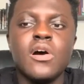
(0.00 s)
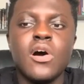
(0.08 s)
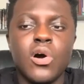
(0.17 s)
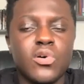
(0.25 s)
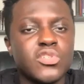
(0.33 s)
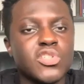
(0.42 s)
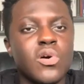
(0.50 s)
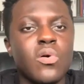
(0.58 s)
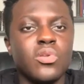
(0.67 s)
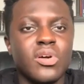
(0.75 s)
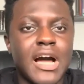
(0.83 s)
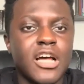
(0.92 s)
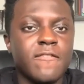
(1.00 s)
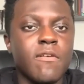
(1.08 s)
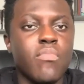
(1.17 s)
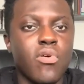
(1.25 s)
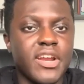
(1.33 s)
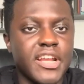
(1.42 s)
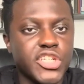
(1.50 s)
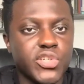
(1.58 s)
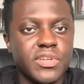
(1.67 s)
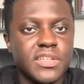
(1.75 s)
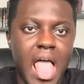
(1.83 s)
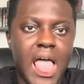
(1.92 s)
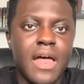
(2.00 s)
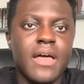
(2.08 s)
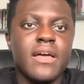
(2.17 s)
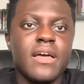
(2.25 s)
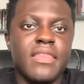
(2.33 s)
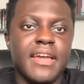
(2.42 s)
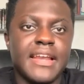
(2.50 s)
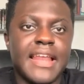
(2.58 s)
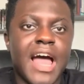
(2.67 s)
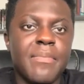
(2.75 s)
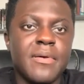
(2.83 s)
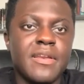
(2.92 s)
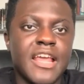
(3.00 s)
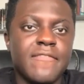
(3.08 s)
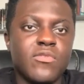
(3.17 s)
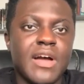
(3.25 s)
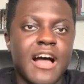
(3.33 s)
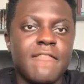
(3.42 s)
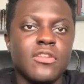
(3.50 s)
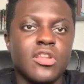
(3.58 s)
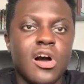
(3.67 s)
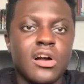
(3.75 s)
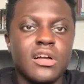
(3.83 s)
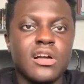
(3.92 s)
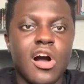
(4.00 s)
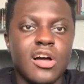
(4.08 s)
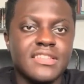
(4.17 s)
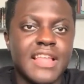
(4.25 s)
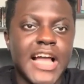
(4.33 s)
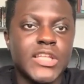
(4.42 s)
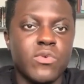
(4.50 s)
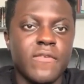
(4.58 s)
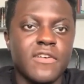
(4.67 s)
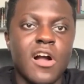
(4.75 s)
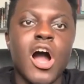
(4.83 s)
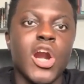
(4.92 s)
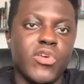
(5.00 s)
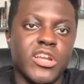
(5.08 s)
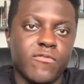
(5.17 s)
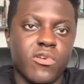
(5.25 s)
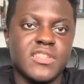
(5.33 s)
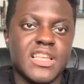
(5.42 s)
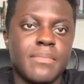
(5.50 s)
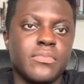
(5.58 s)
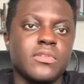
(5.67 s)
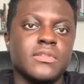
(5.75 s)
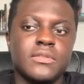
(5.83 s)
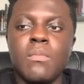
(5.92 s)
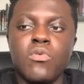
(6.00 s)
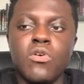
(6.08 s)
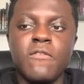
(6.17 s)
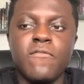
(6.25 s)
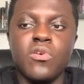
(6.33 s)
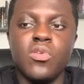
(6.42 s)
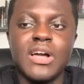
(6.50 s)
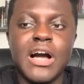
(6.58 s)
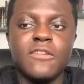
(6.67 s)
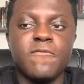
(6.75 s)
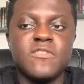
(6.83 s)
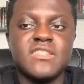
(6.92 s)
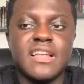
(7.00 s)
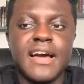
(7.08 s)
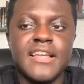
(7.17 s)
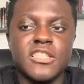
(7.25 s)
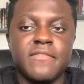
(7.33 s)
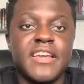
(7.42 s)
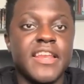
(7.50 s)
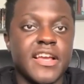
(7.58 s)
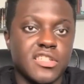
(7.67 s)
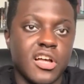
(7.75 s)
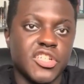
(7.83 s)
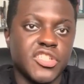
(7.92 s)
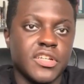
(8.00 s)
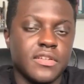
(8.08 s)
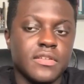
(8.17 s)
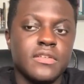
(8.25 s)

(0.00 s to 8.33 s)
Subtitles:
Also, look out for burn injuries. They can happen if you have long contact with concrete, for example. Moreover, look out for signs of heat exhaustion.